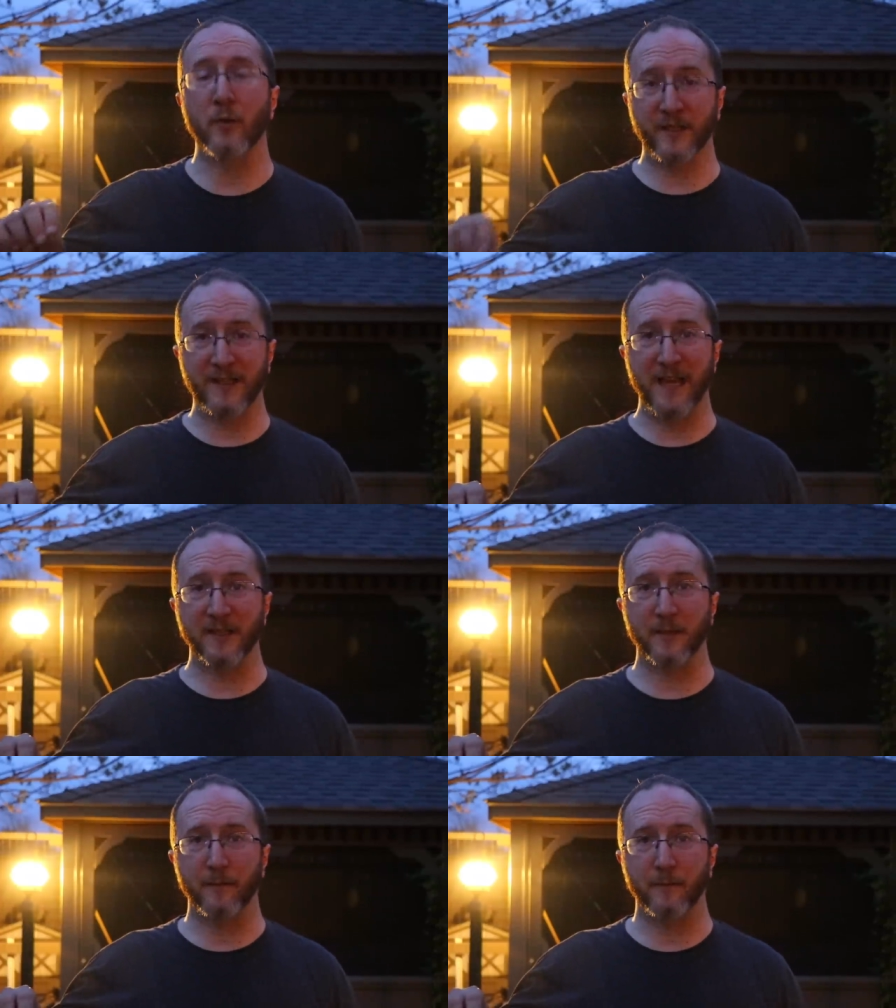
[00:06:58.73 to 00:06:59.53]

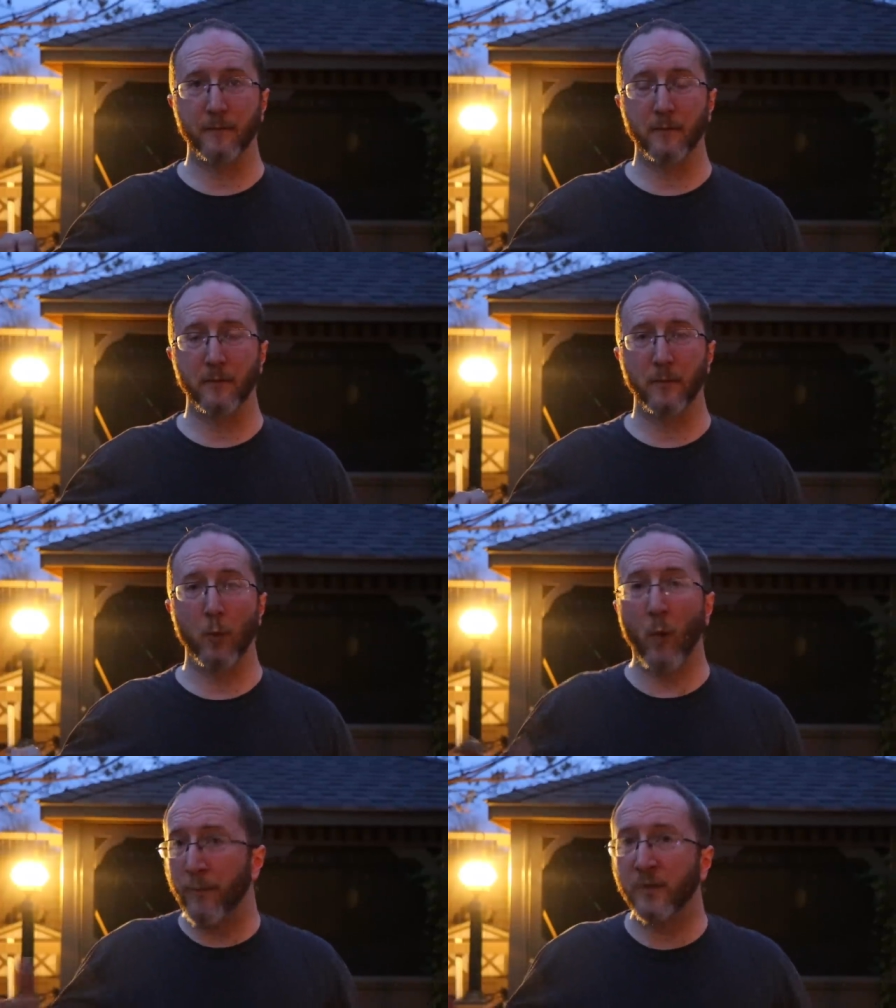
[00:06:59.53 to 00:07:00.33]

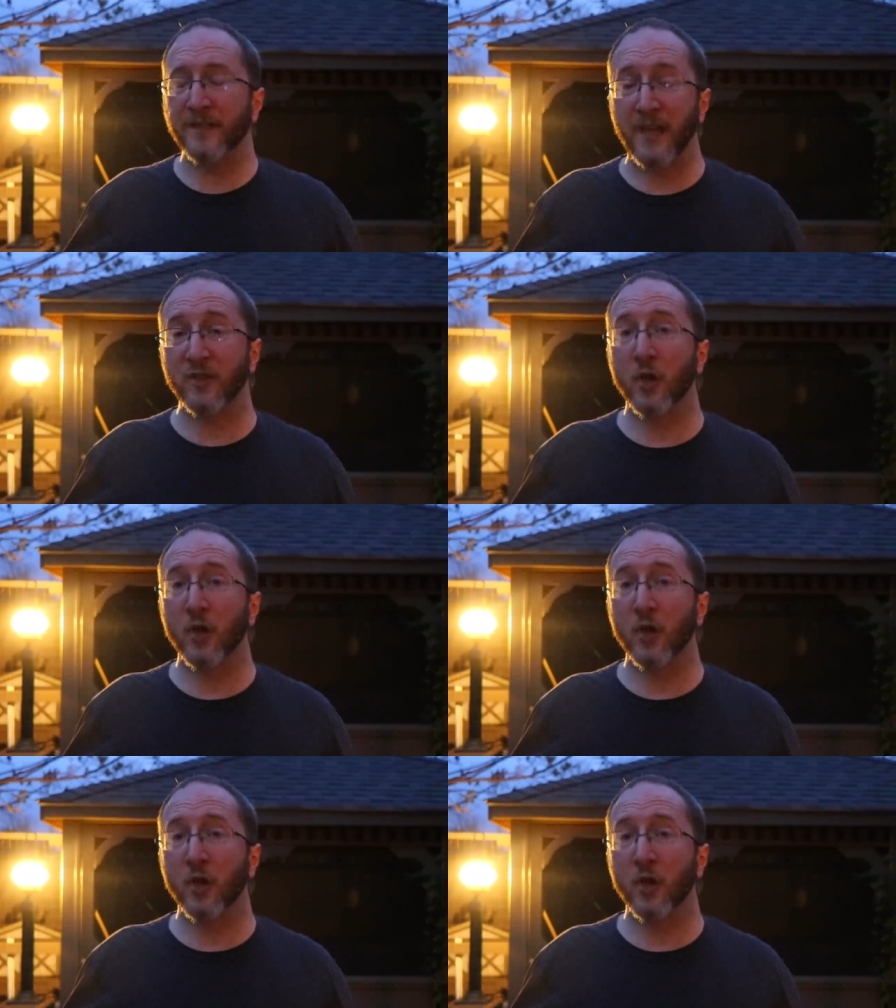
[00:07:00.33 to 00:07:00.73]
1%